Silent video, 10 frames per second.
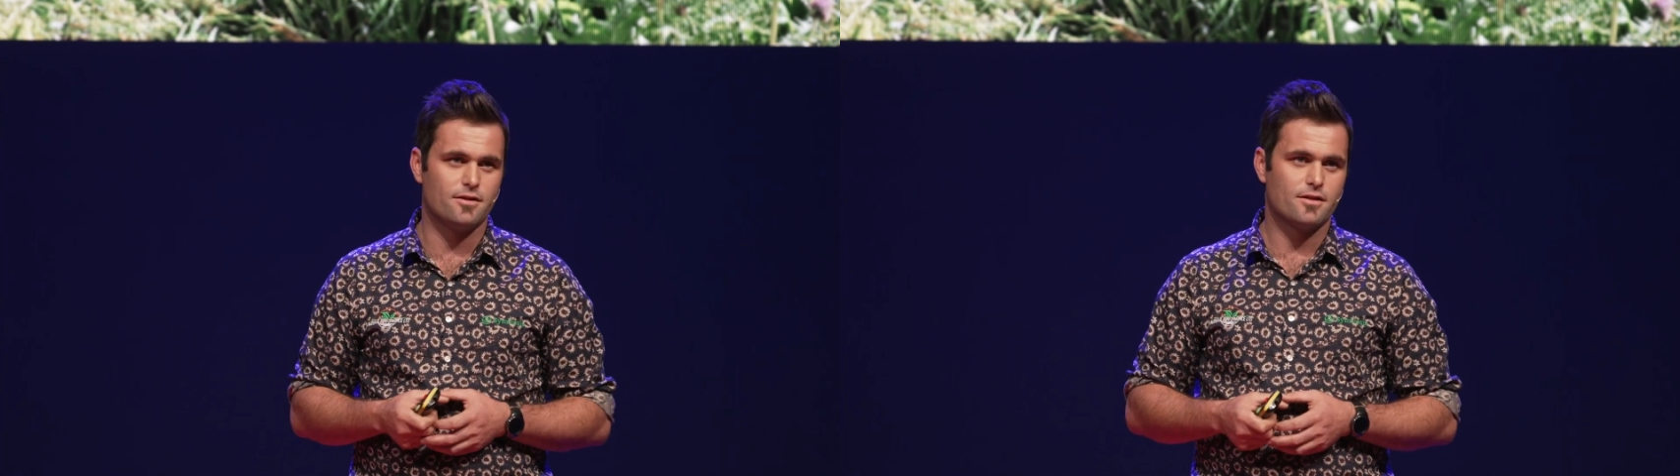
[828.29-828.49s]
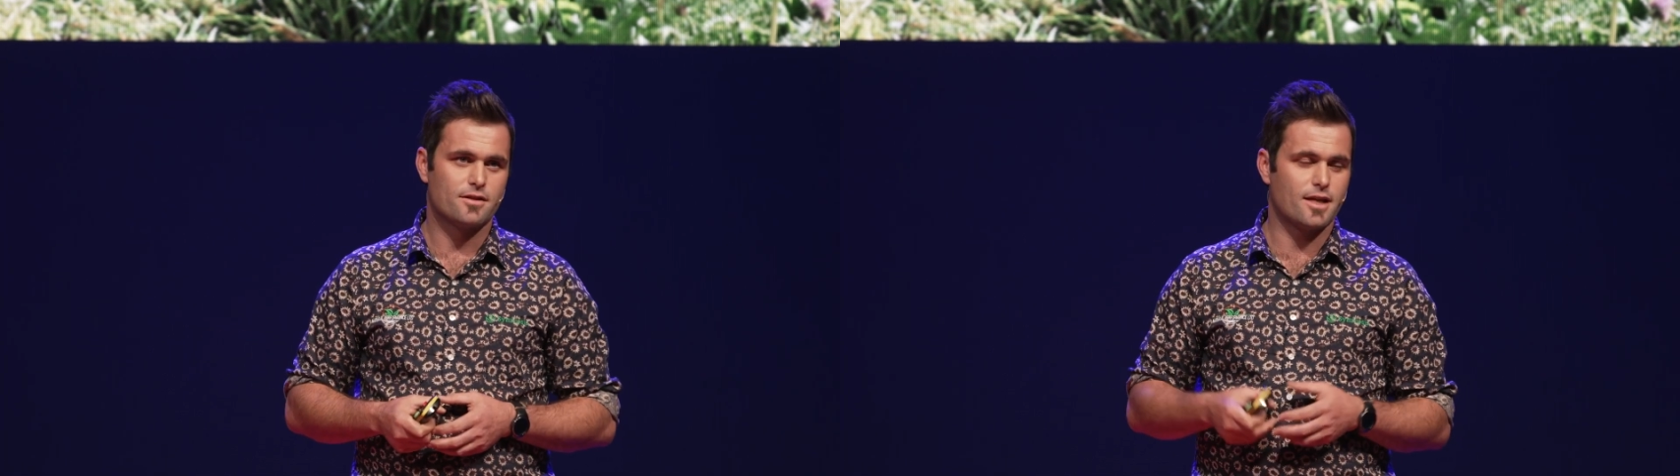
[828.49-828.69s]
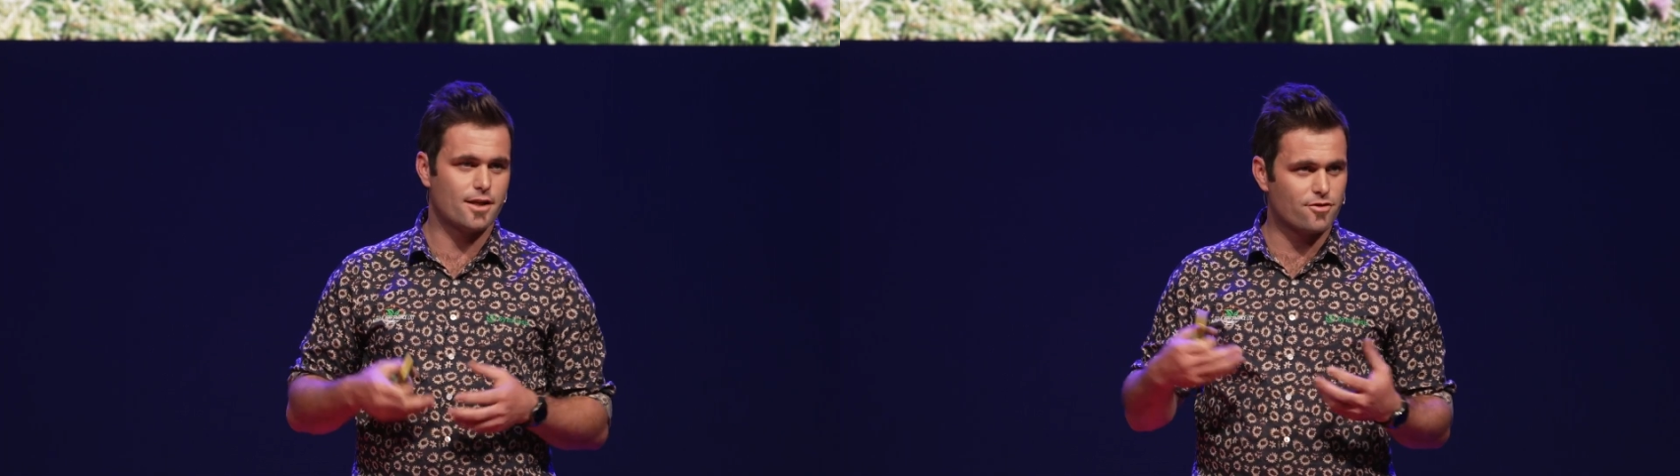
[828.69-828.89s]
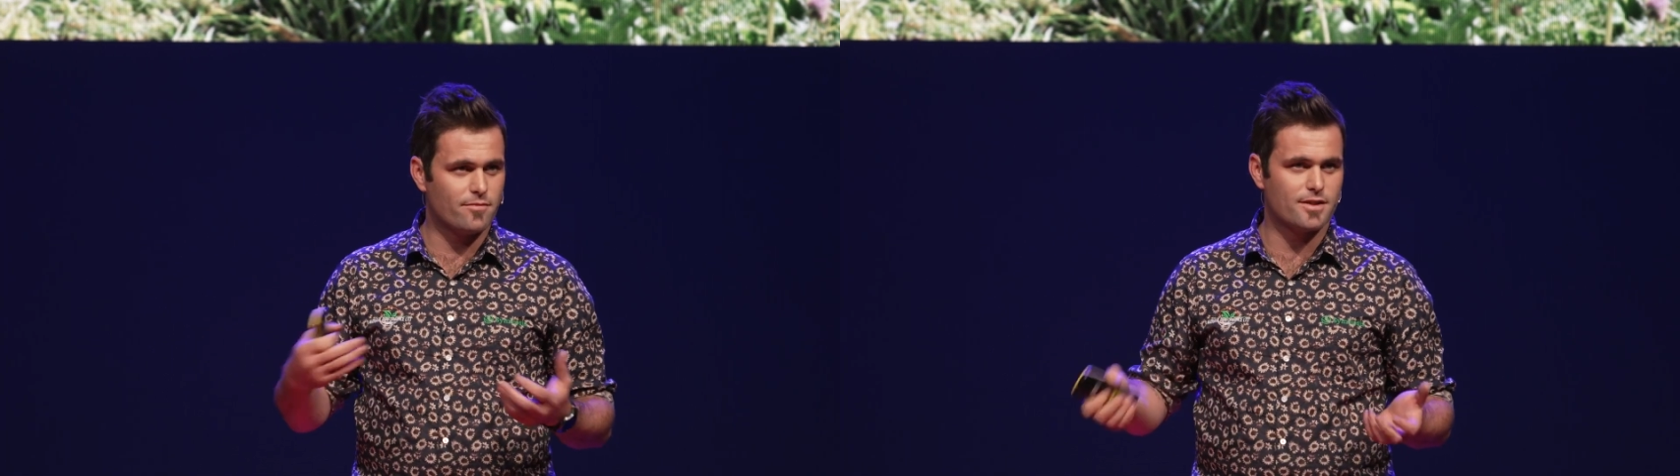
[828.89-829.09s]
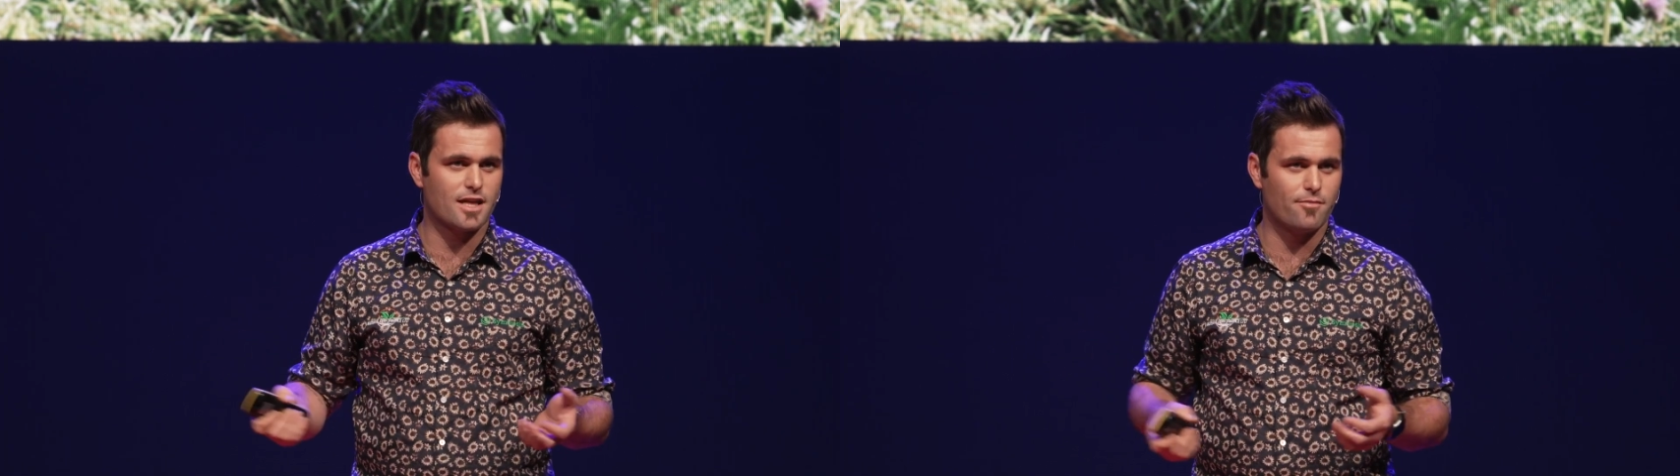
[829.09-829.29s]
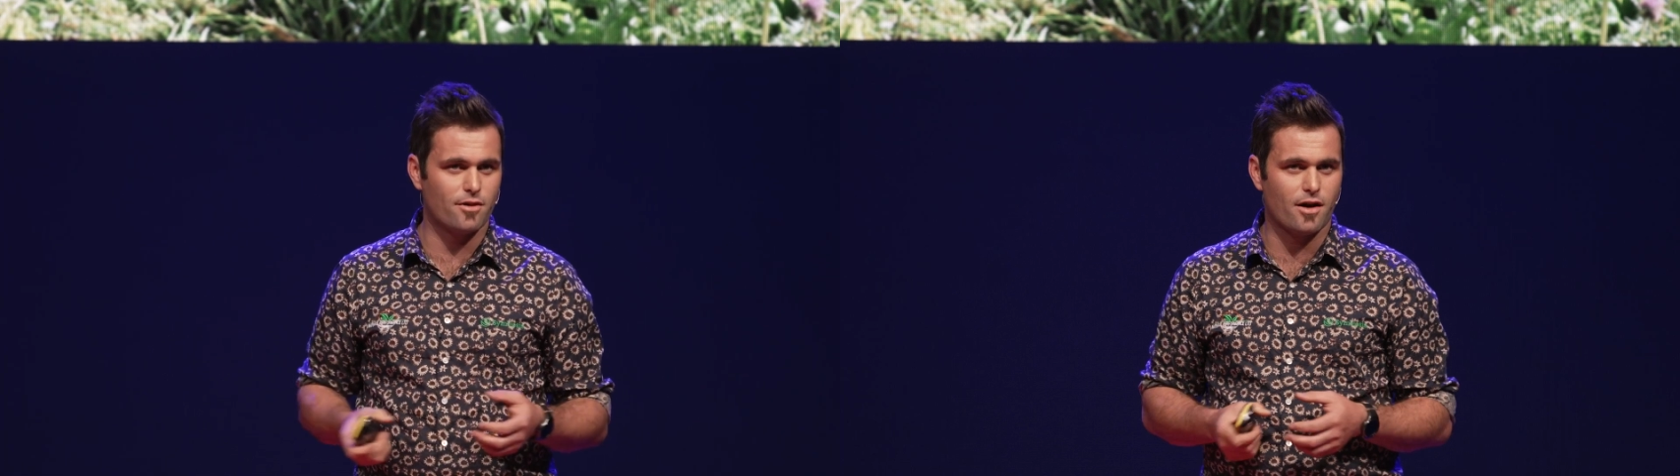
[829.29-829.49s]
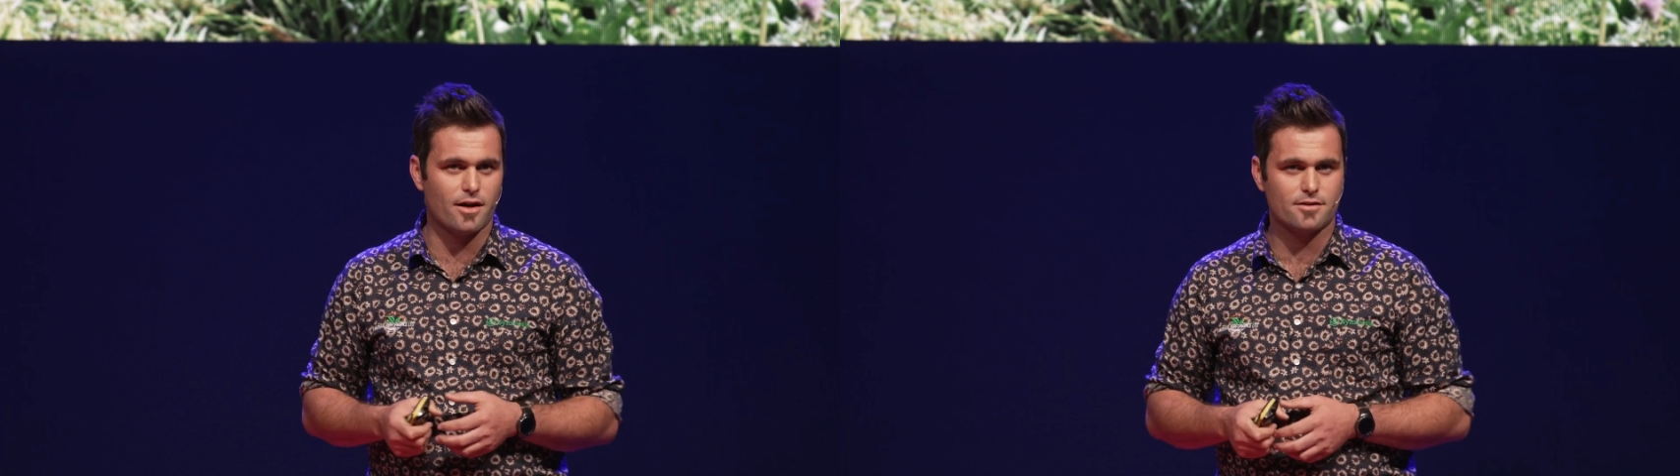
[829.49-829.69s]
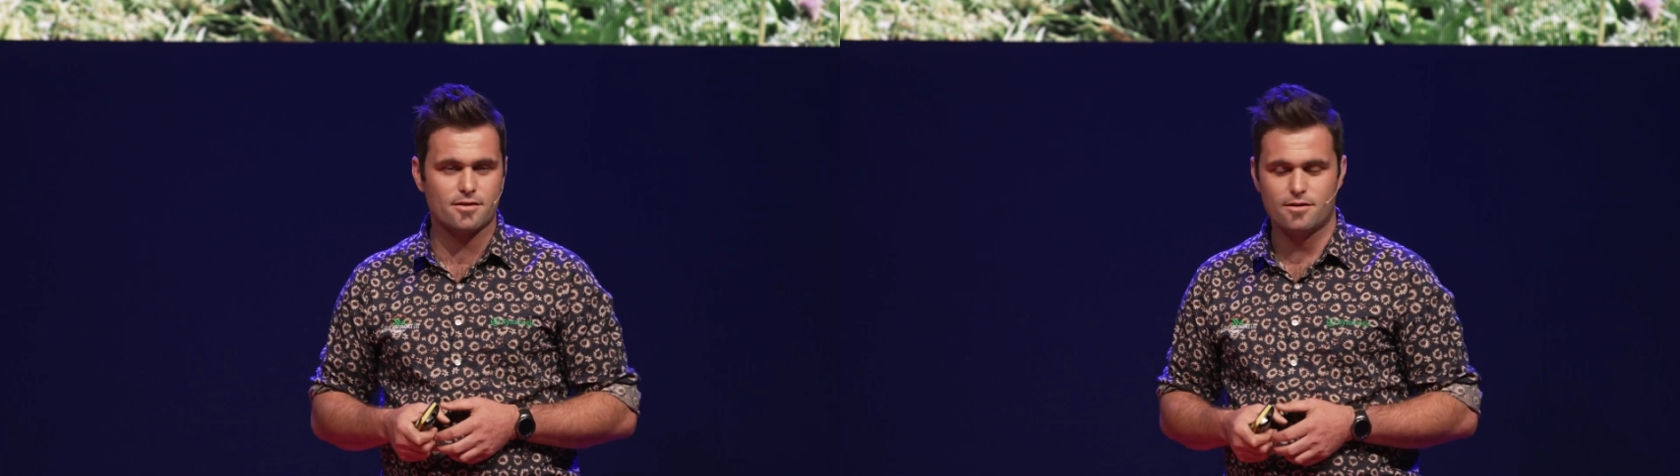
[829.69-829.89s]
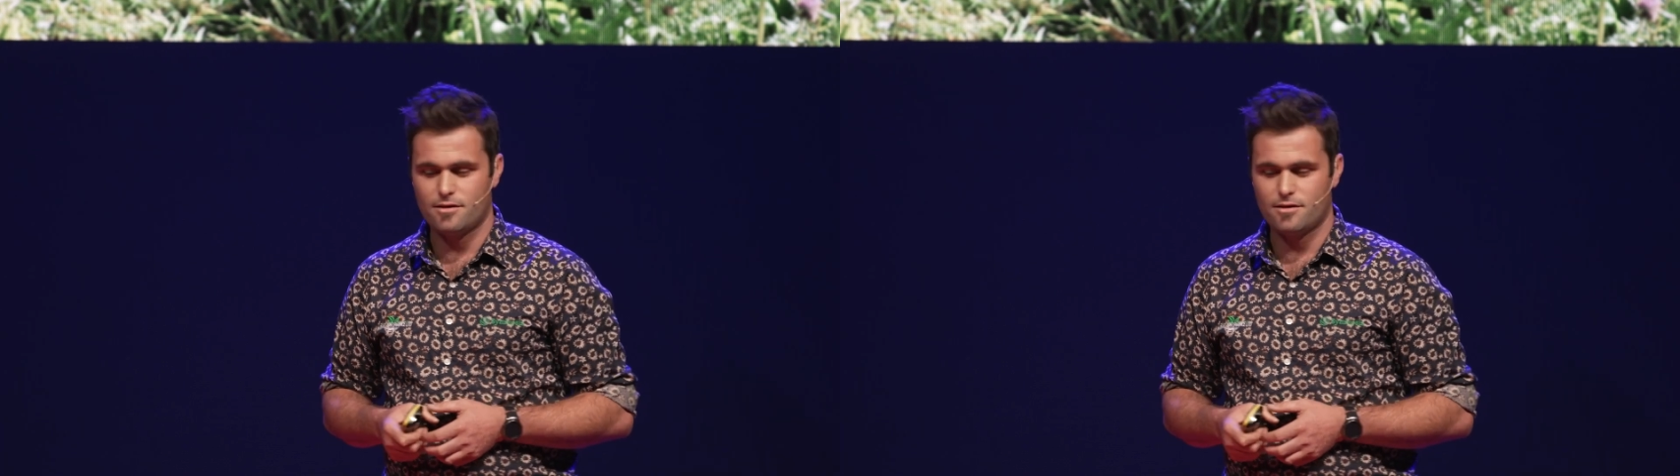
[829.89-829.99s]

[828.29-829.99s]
secondary metabolites,